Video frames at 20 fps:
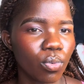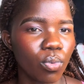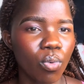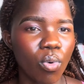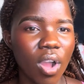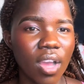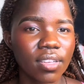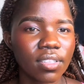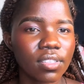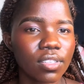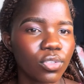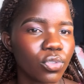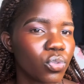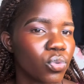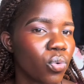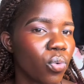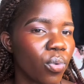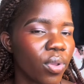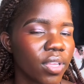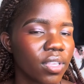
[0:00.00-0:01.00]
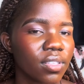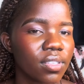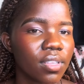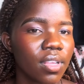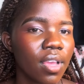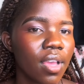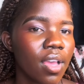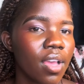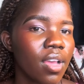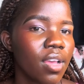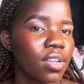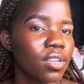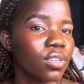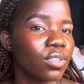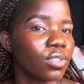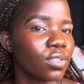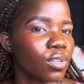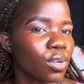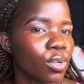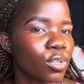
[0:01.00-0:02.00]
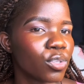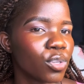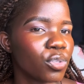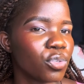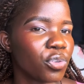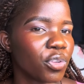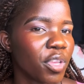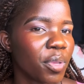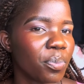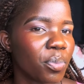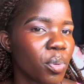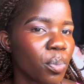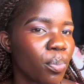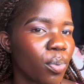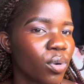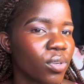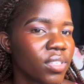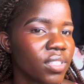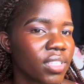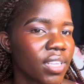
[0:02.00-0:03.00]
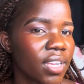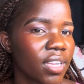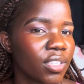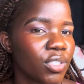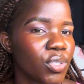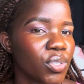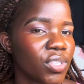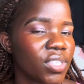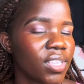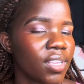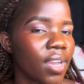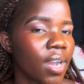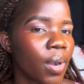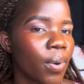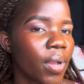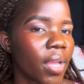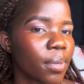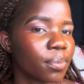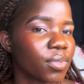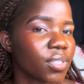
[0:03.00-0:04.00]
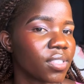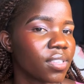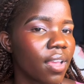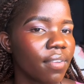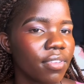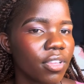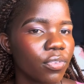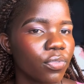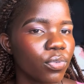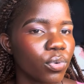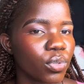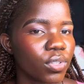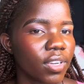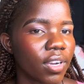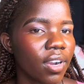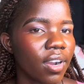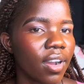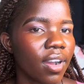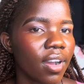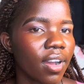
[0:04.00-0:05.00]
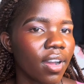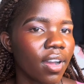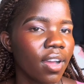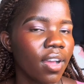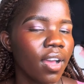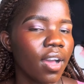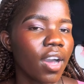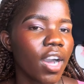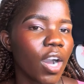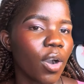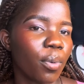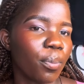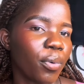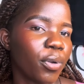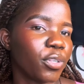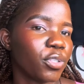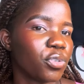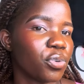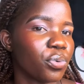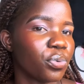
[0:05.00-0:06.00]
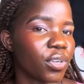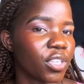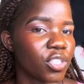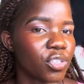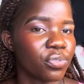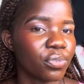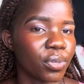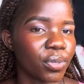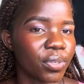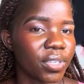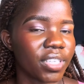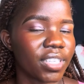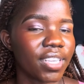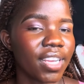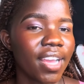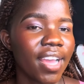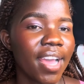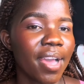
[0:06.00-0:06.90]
once in 2 weeks, also to keep you posted, to see how I am saving for the car, how I'm going to reach for it.